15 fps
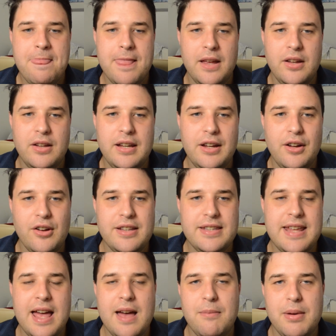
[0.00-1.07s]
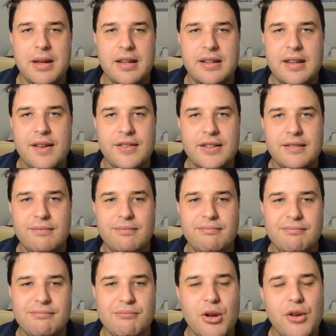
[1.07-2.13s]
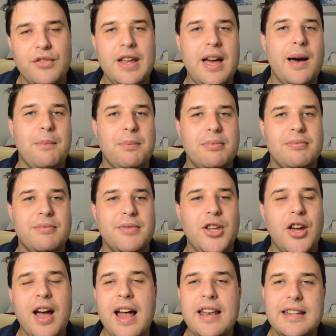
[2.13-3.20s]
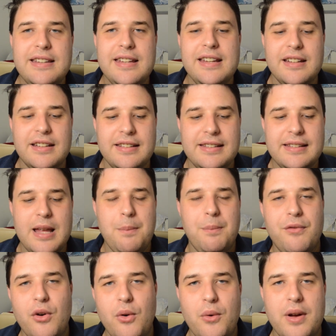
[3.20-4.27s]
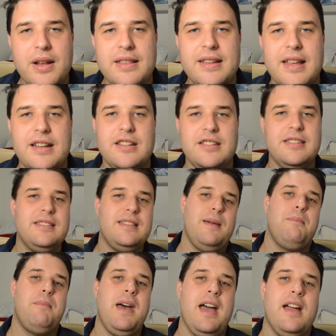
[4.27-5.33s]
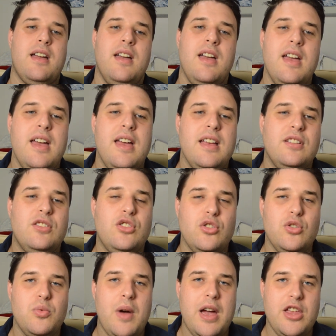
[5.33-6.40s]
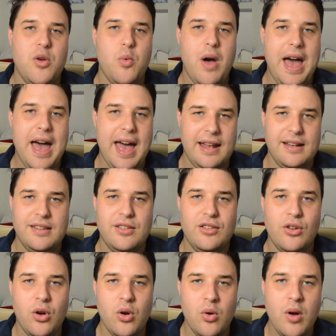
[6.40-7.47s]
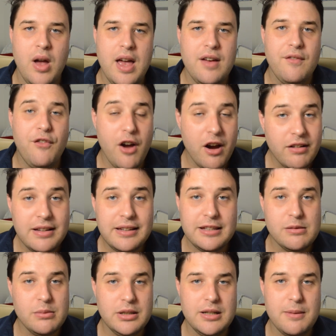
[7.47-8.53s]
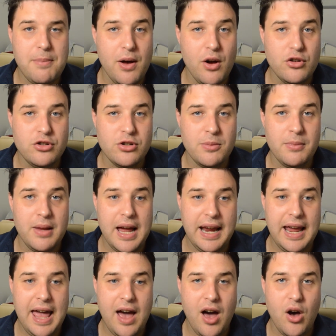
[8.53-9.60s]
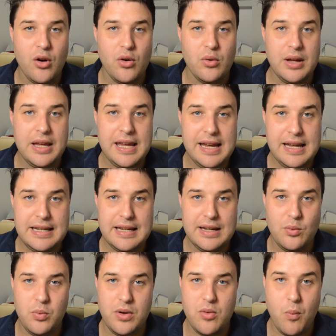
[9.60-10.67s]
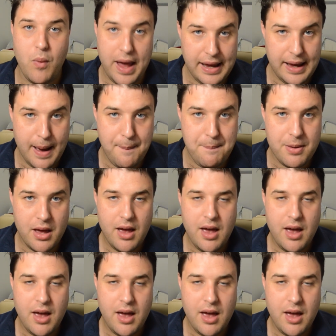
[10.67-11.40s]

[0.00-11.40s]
You didn't go down, but you never moved up. You kind of did a step forward and then a step back to where you were at. So very similar to Belgium, like how he did with Wake Up.